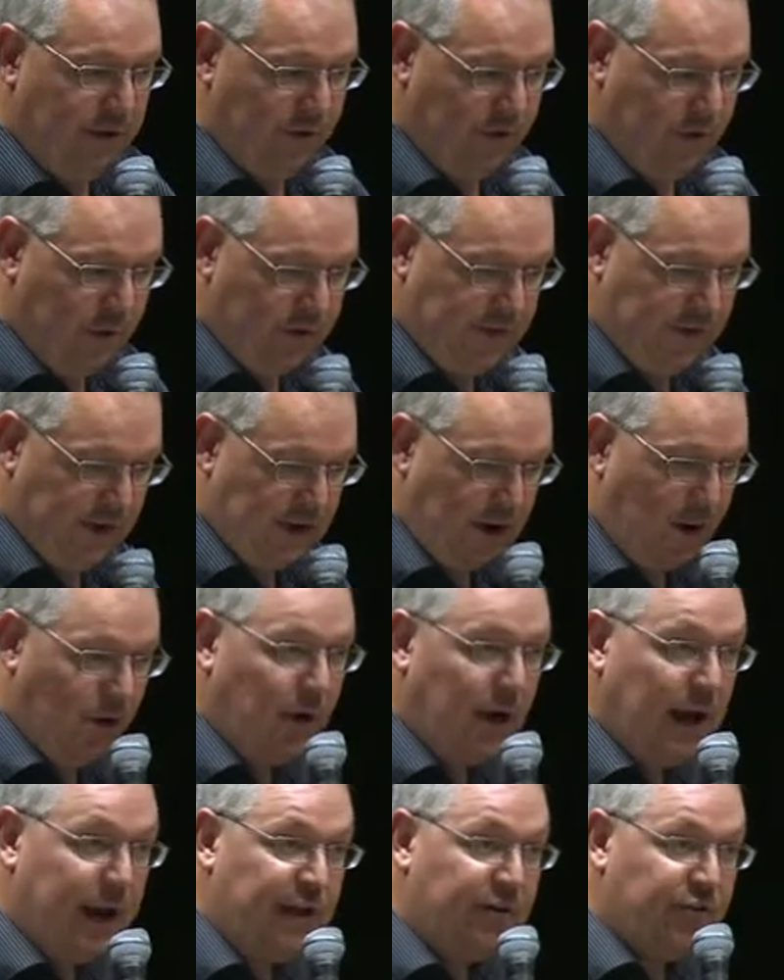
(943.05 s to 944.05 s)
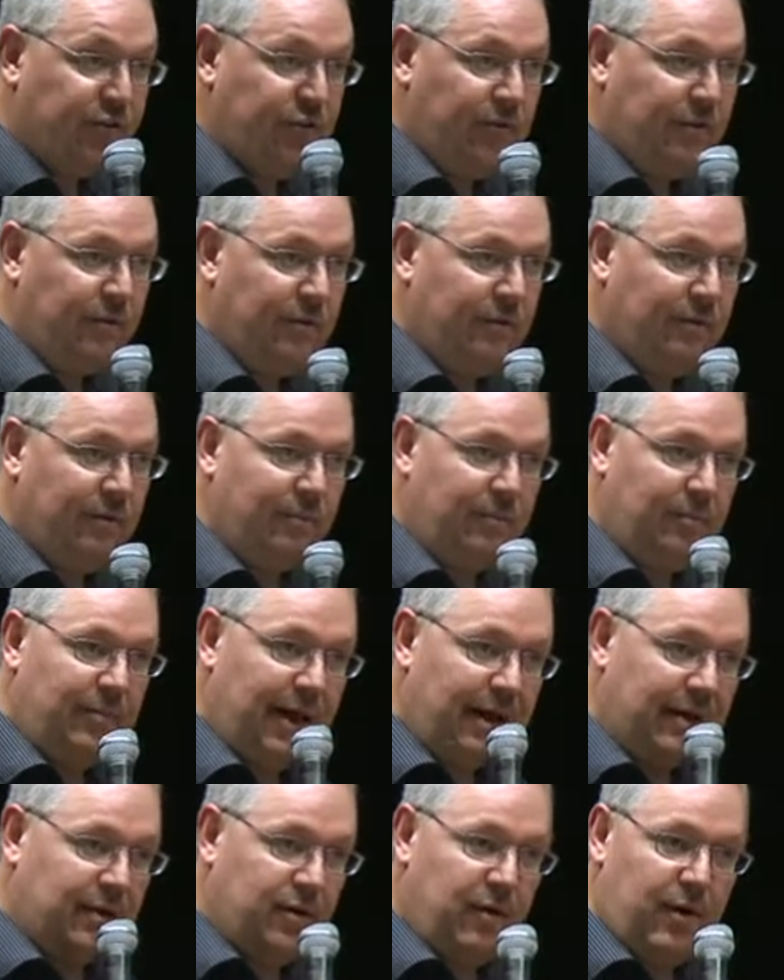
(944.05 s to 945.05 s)
You know that coagulation,
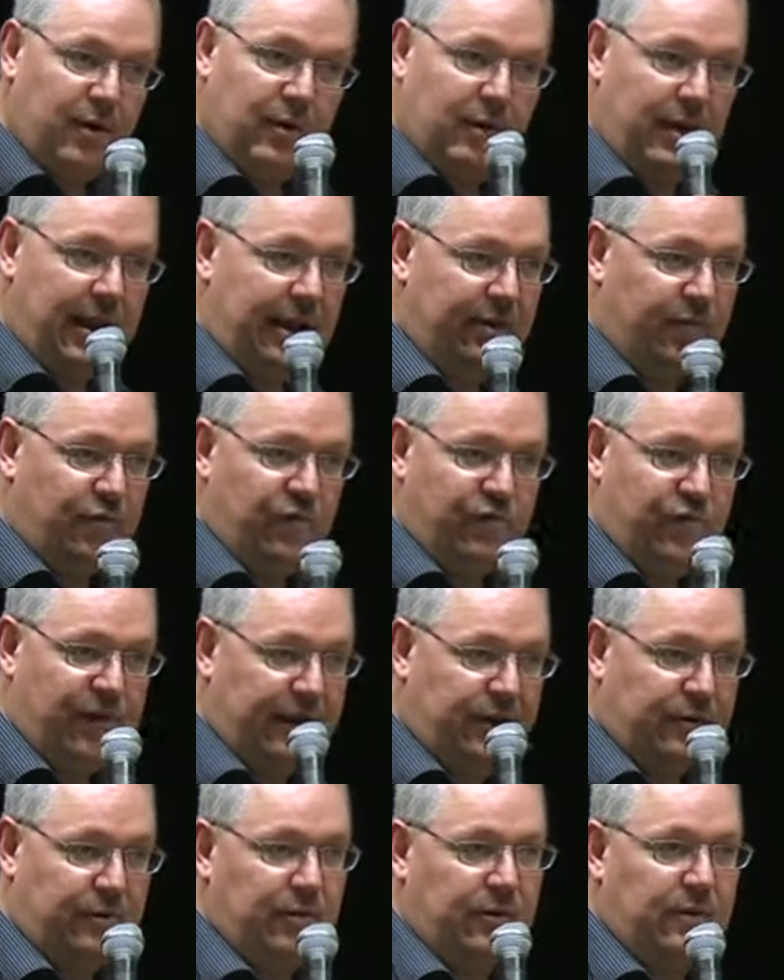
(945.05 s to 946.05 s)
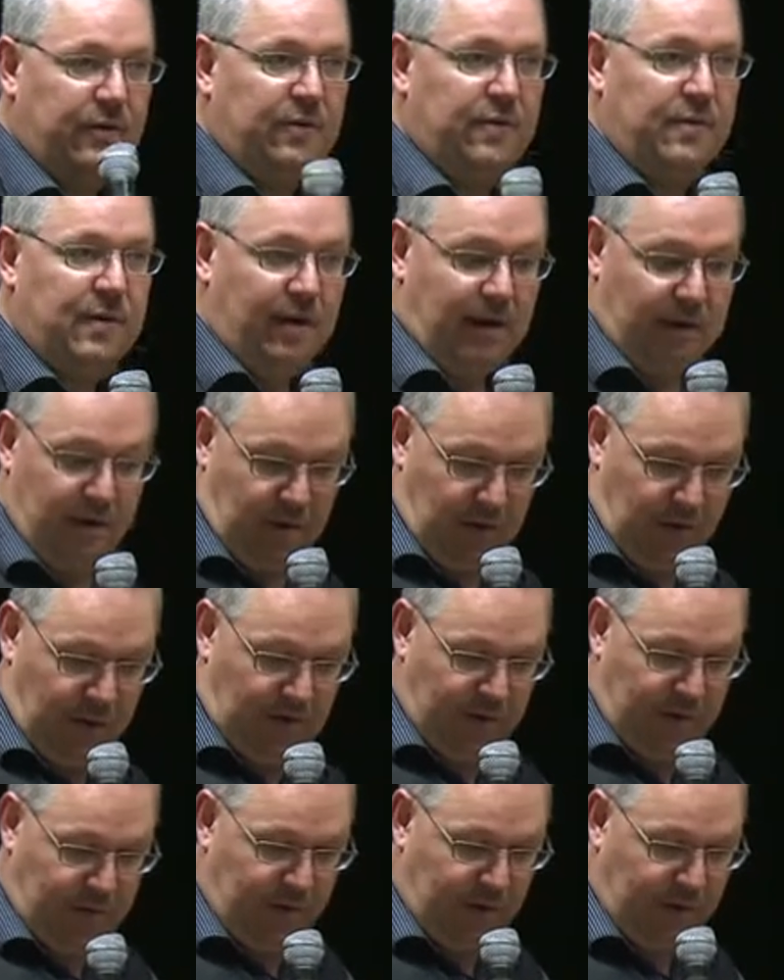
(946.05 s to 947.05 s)
blood coagulation factors are
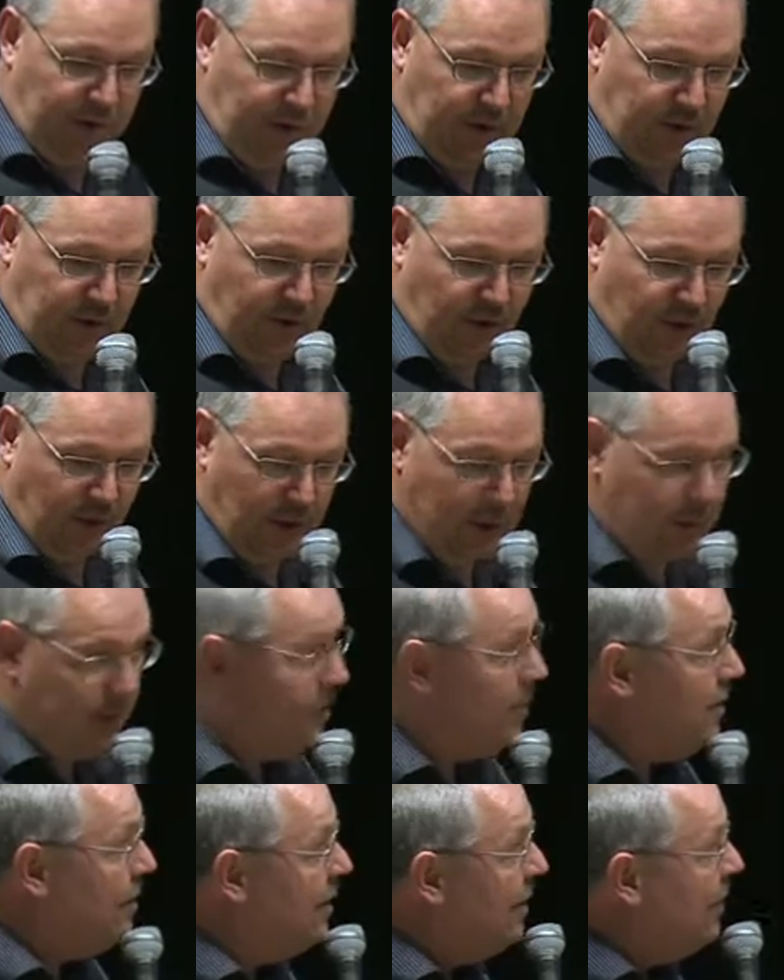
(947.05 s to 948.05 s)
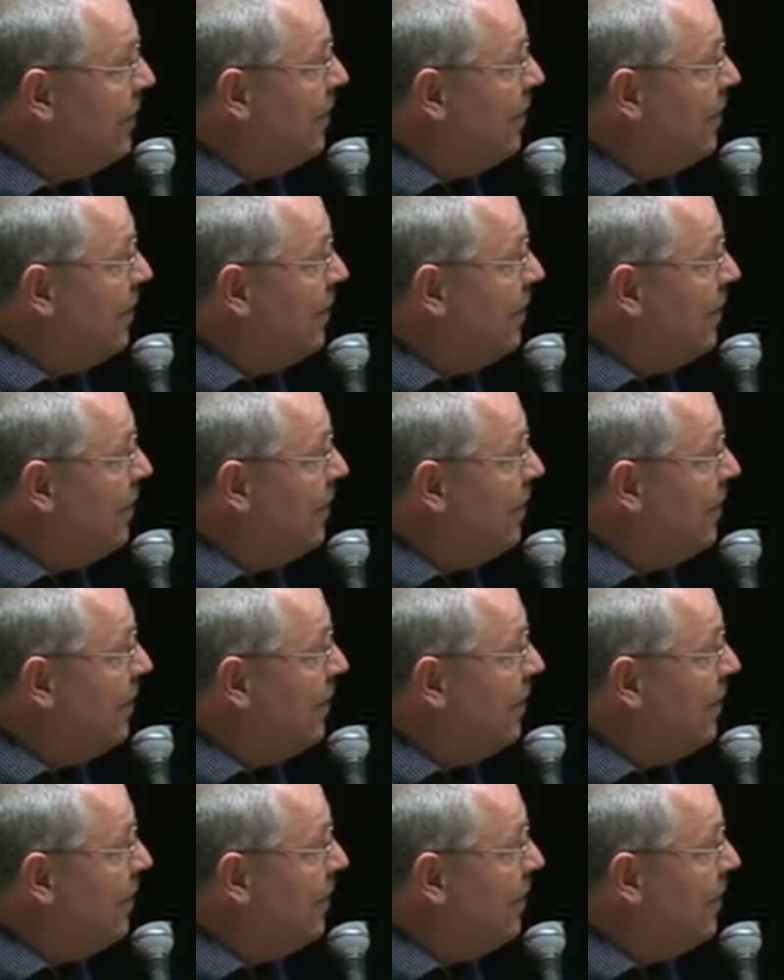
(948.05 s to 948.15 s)
often not normal.